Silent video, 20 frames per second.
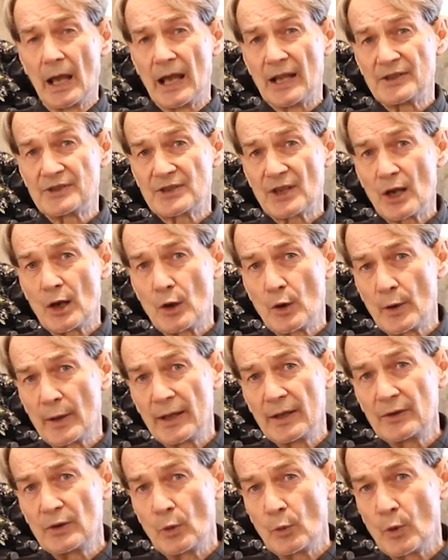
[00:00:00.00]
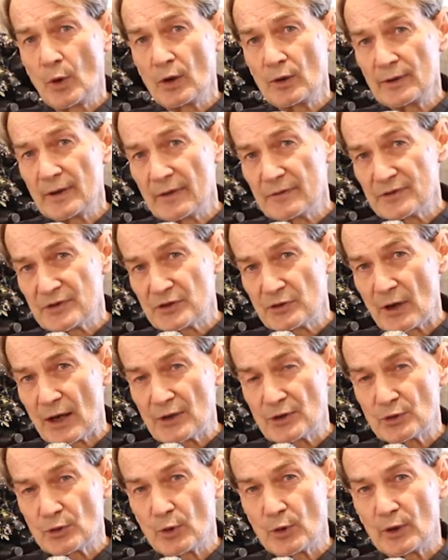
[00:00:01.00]
And so in the world of
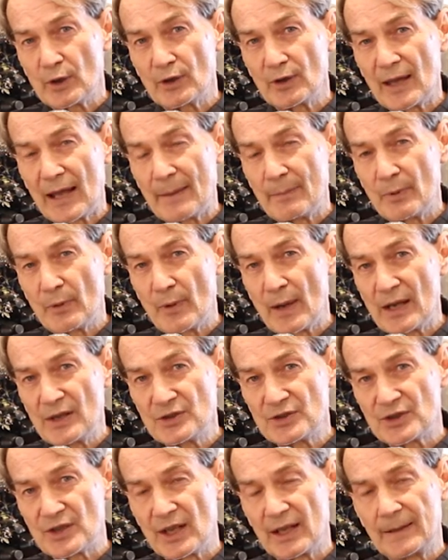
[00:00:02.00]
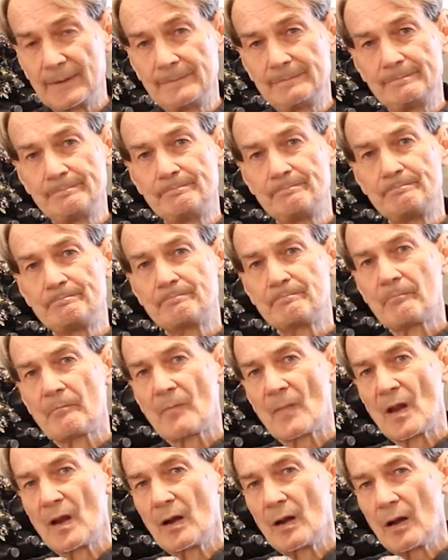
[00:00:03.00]
structural collaboration,
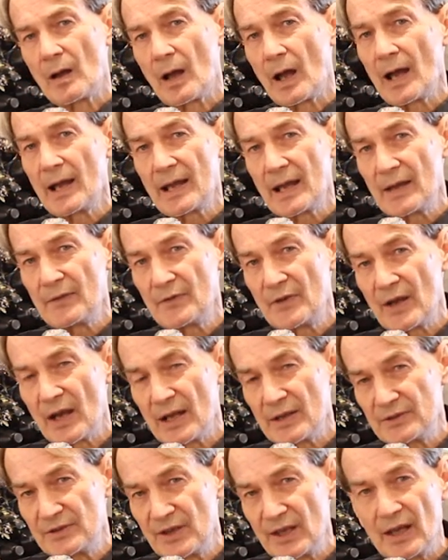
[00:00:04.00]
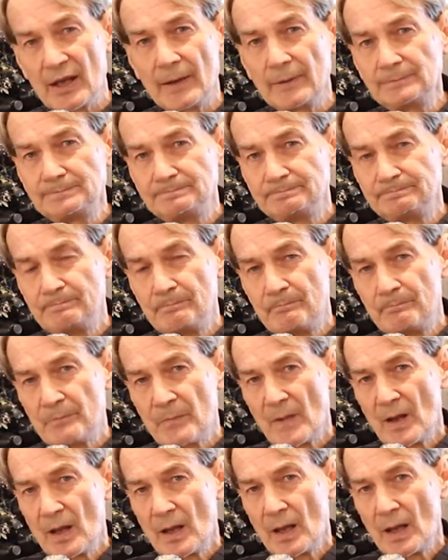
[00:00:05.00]
I had the idea.
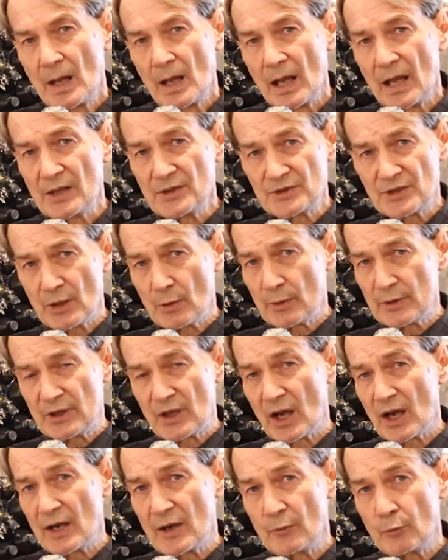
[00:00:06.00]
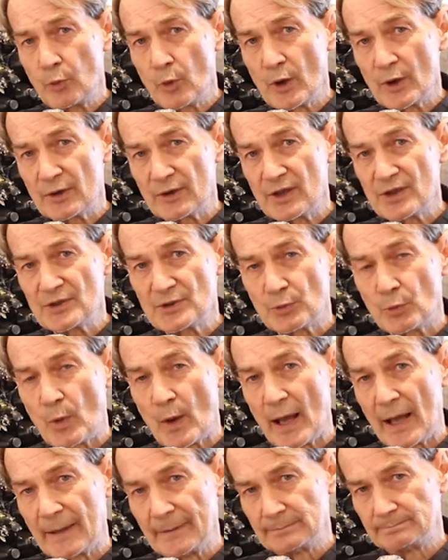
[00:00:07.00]
And so it kind of worked this
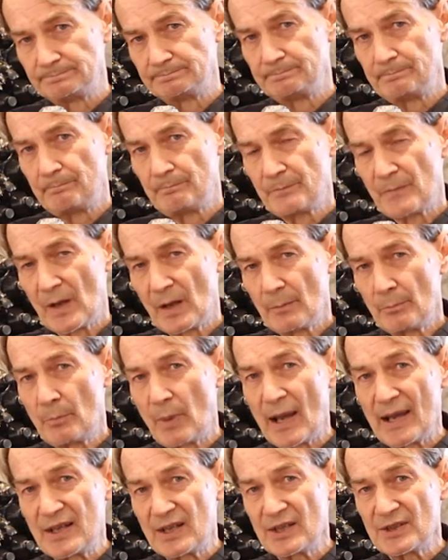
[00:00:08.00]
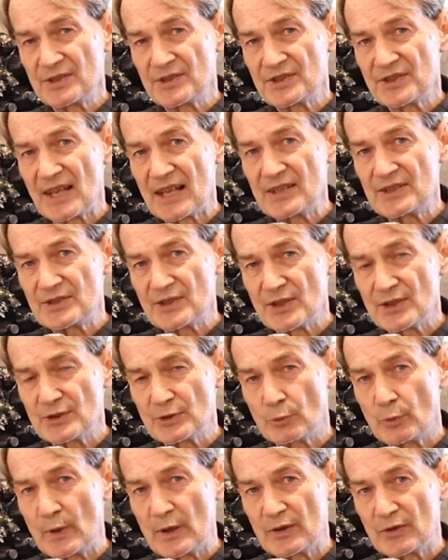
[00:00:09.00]
way. By
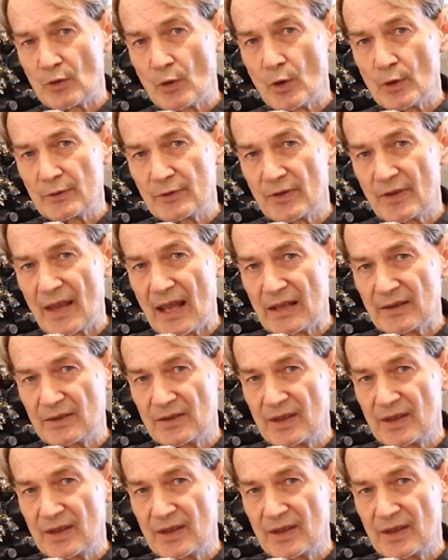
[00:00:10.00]
consensus, we thought that